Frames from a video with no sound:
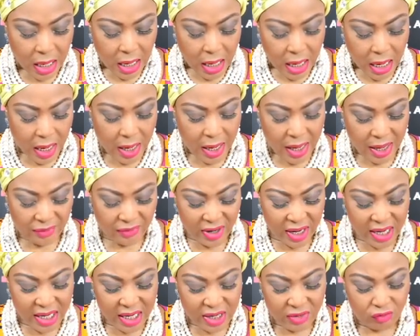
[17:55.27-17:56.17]

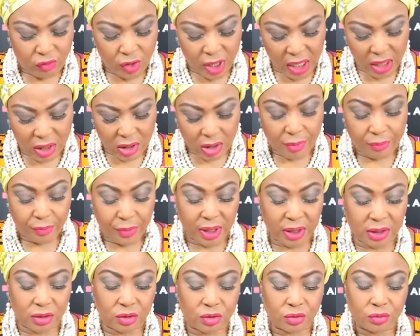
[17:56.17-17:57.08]
However, if we
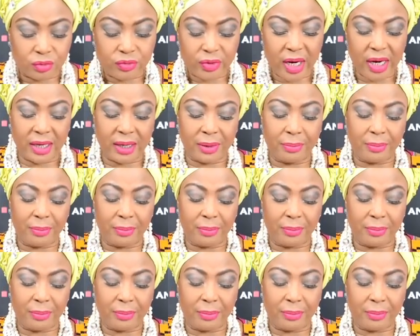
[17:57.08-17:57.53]
commit to read the